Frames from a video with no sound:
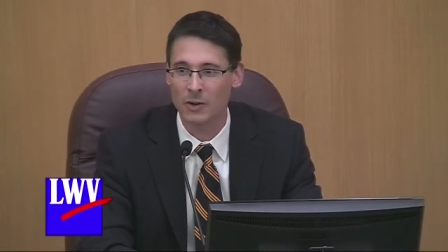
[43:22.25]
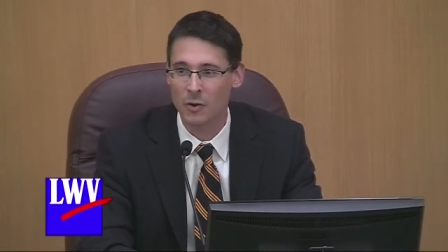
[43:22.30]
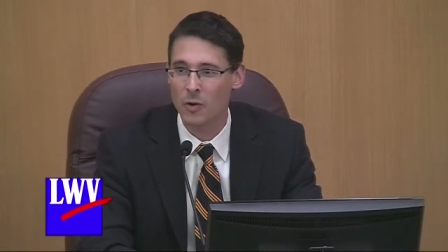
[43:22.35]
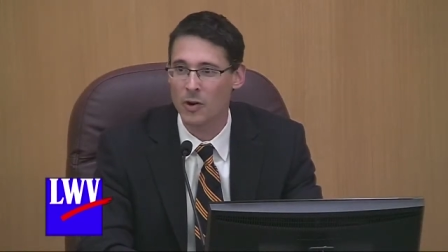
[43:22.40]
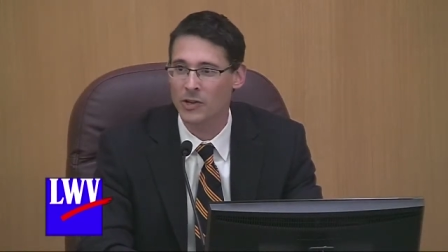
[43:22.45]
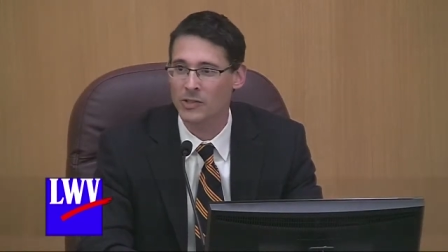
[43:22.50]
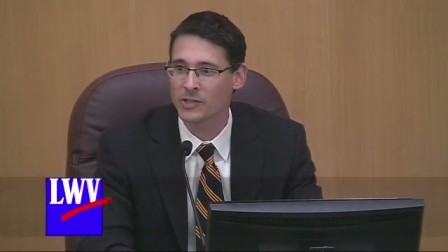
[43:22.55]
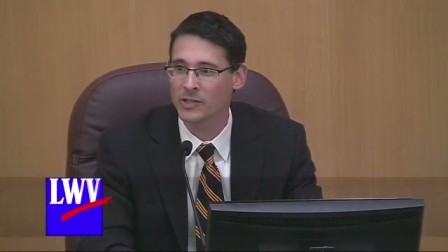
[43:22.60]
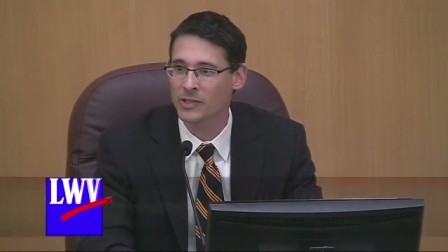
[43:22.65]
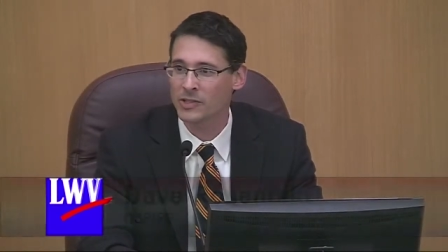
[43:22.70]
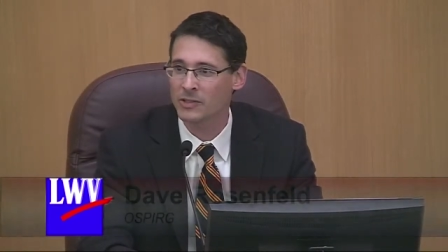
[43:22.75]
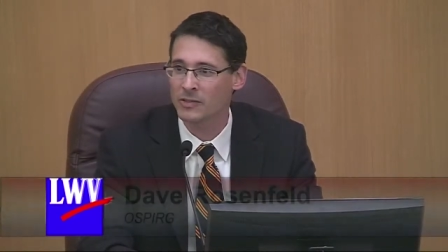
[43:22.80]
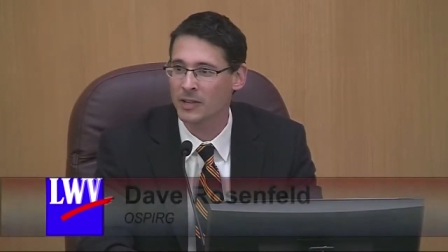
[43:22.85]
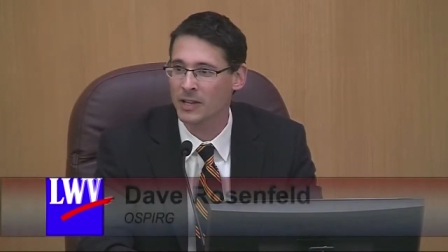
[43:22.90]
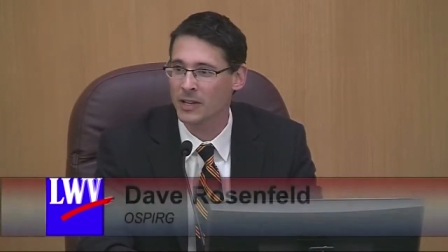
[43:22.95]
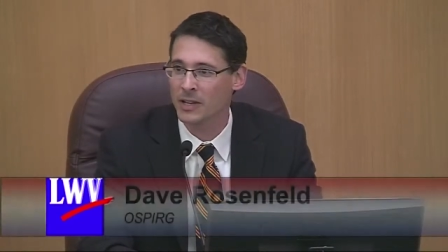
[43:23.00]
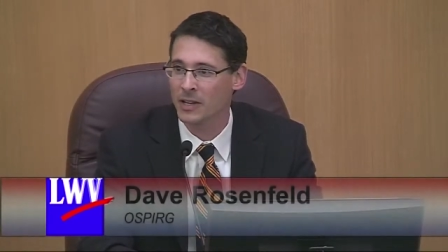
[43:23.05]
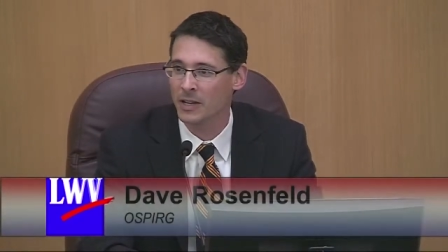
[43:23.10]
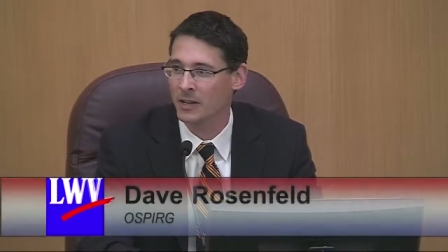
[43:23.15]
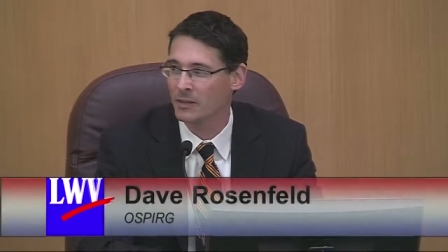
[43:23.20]
courts
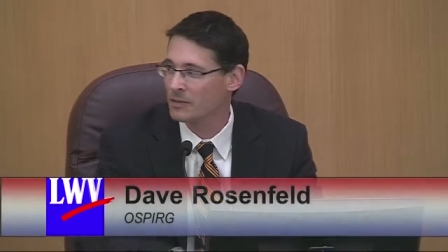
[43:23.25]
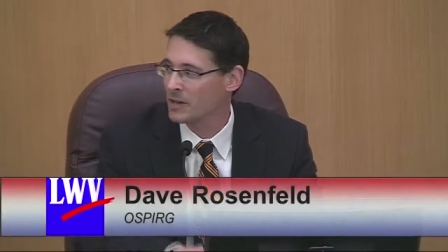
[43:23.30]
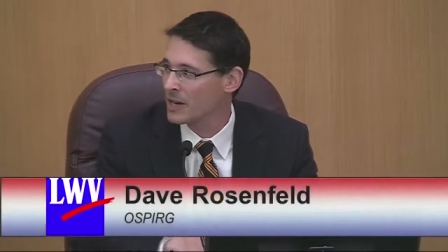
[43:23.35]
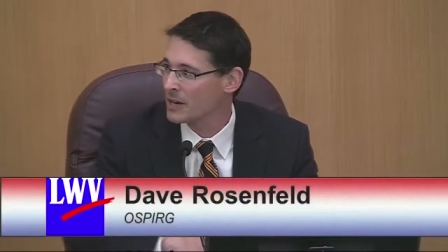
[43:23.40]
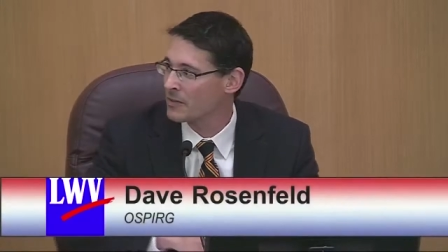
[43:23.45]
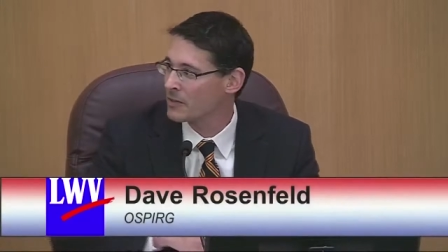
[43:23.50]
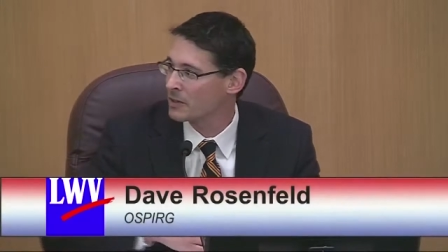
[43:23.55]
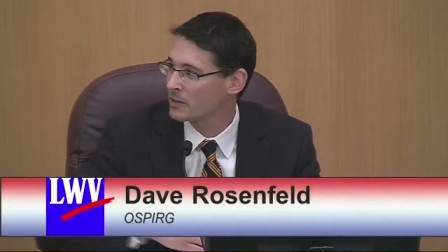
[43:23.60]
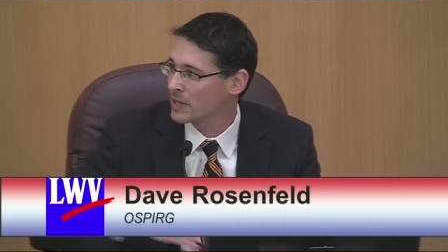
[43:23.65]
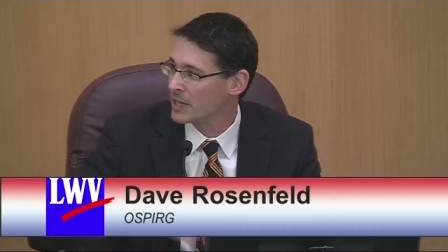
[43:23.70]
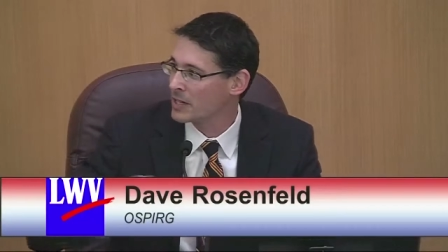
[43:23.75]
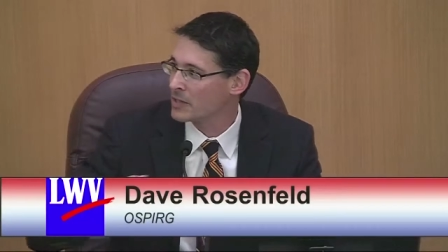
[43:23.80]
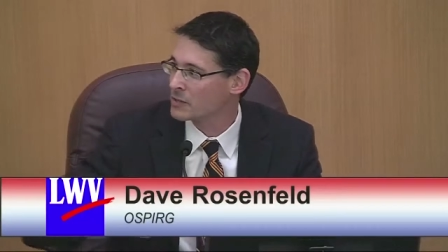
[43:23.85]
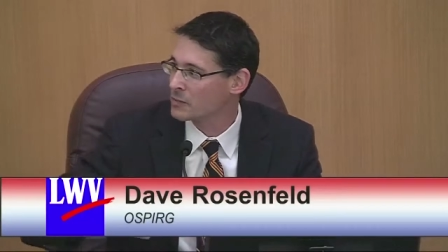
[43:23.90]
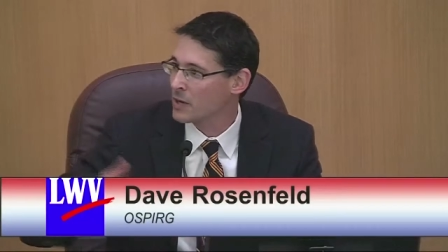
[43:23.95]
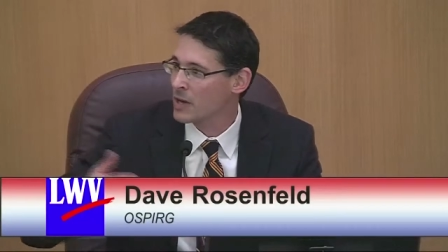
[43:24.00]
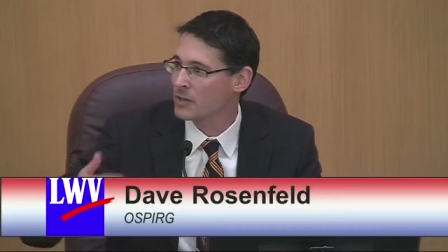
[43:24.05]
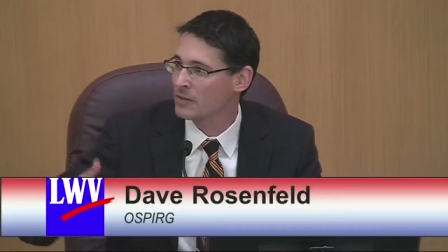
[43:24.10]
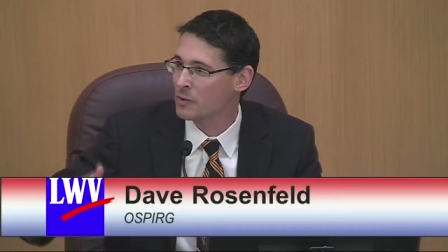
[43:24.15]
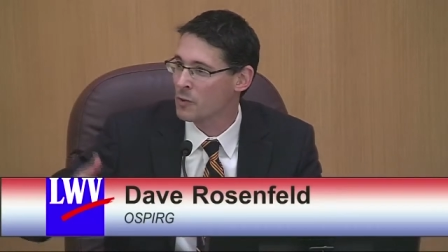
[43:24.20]
in kind of the
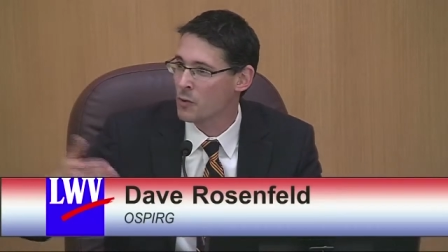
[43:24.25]
latest round of